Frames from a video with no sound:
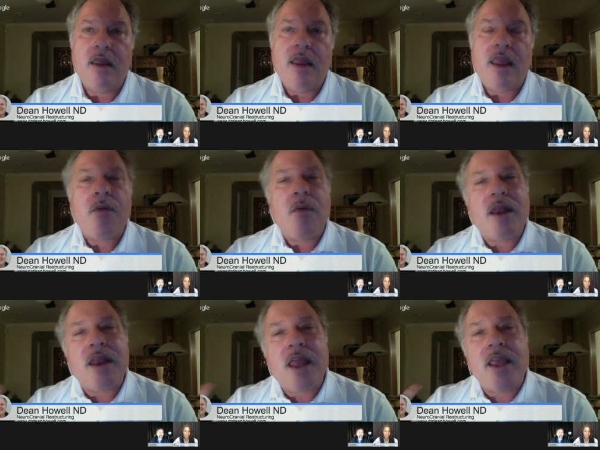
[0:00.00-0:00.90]
And
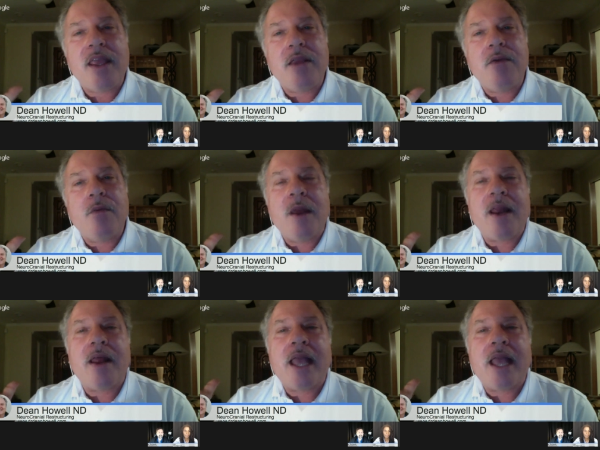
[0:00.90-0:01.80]
one day he
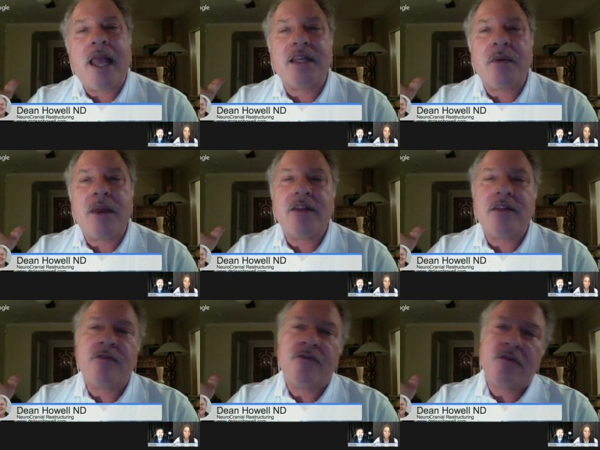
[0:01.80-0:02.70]
went, accidentally went
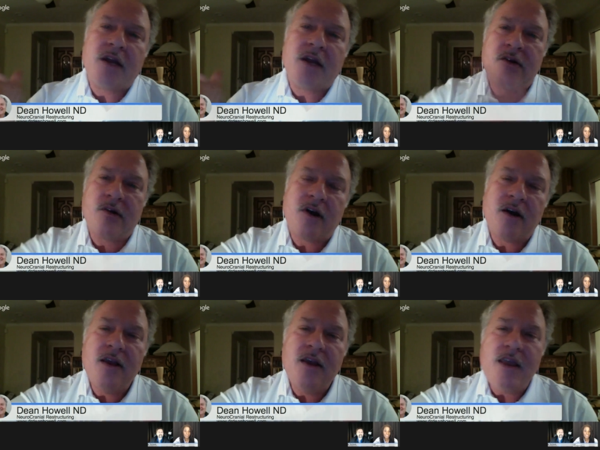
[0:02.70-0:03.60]
out the front door